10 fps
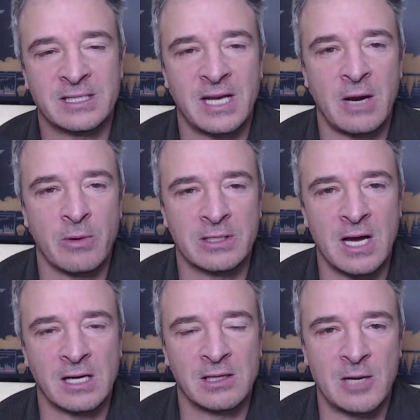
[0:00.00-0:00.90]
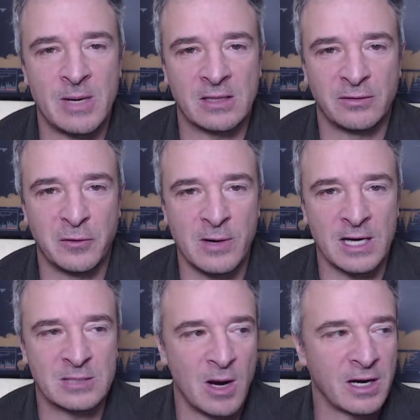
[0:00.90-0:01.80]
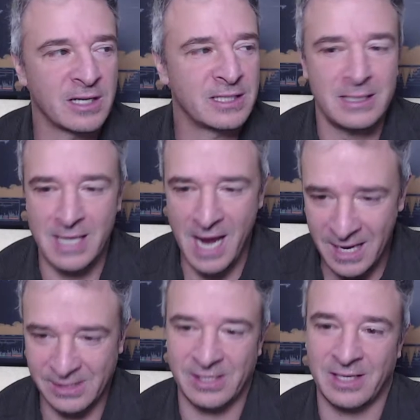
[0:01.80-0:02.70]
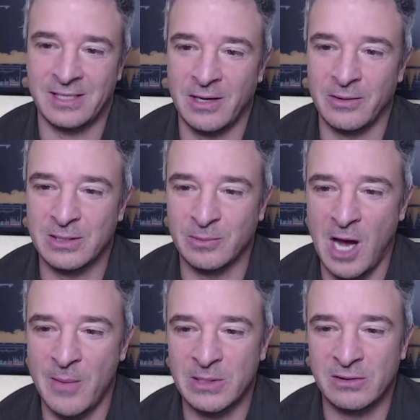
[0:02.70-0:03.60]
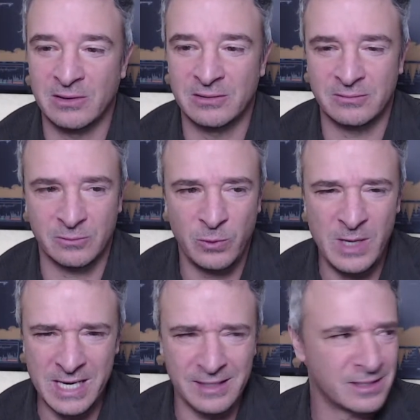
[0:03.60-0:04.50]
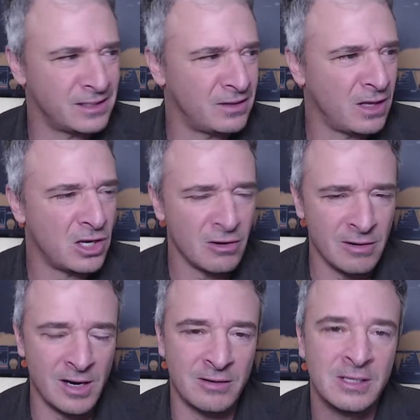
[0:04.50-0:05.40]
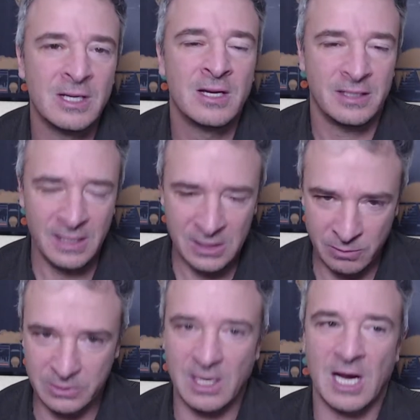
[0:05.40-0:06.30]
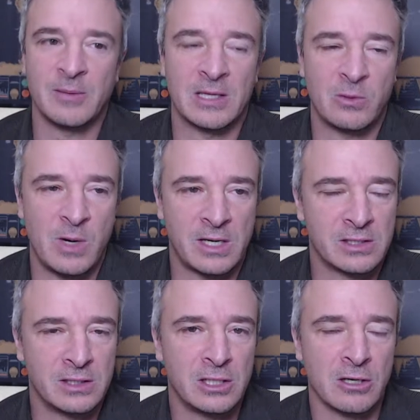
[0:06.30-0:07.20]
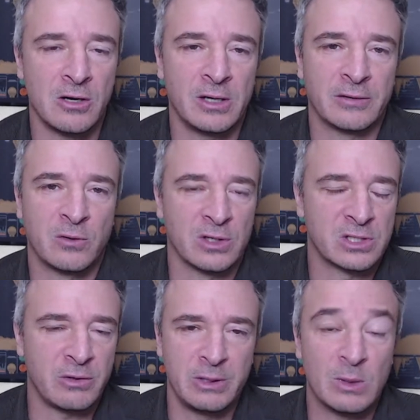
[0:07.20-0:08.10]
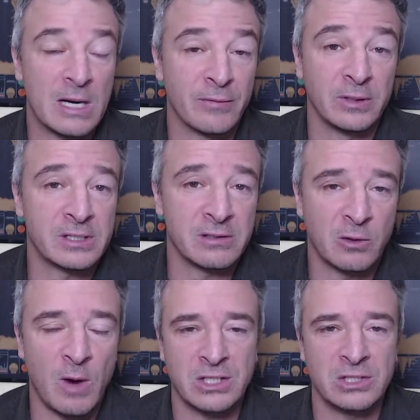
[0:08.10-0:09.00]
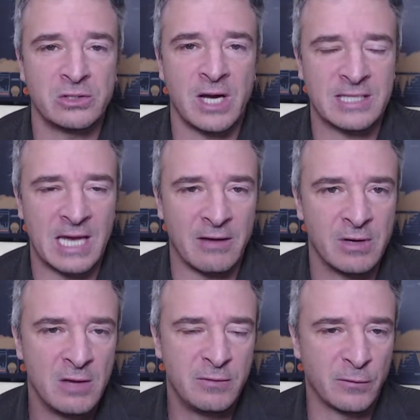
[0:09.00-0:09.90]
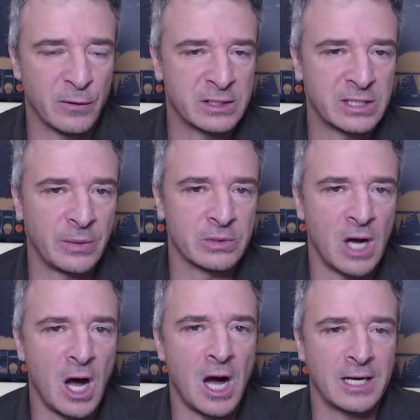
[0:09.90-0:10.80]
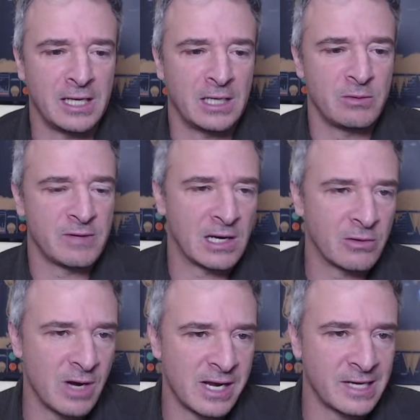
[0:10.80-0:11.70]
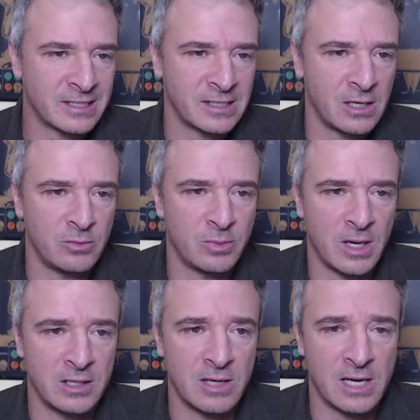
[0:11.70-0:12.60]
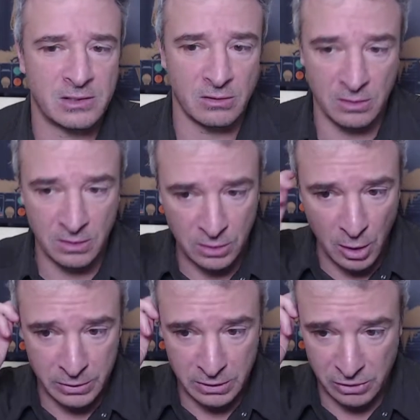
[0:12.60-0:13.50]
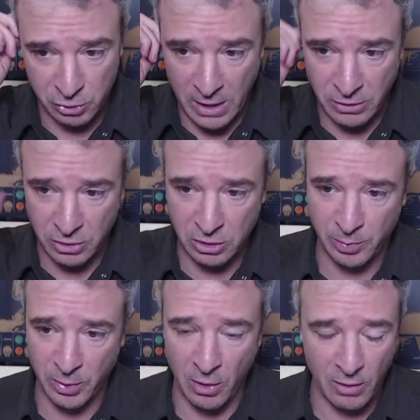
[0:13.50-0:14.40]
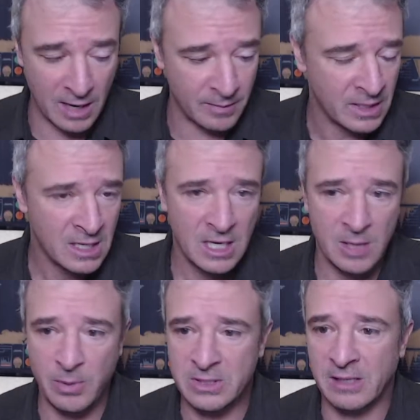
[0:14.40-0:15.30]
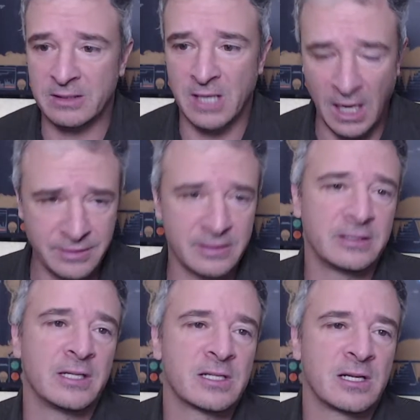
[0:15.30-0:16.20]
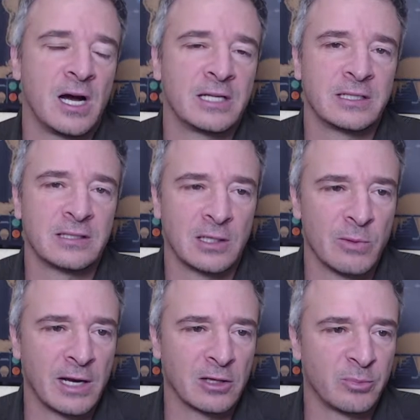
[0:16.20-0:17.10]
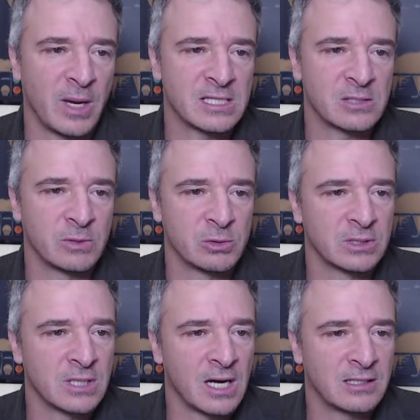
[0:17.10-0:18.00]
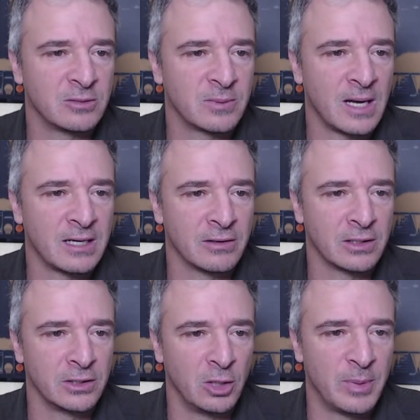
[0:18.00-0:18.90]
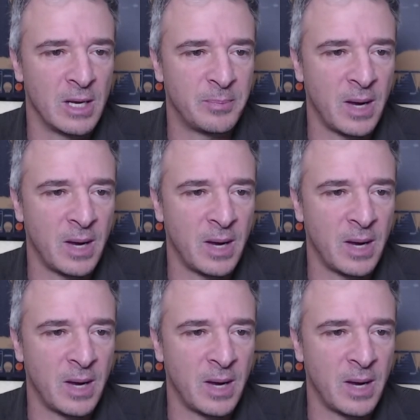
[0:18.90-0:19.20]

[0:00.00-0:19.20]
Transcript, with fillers: Today we're going to talk a lot about the Forex markets. And yes, I saw some comments going, weakness in the Euro. Yes, we'll talk about the weakness in the Euro. And of course, go into whatever listener questions you guys have. Feel free to send those on in. We've got a great guest today who uh, you guys are know is no stranger to the program. He puts out tons and tons of content on a regular basis, which we'll talk to you about here in a little bit.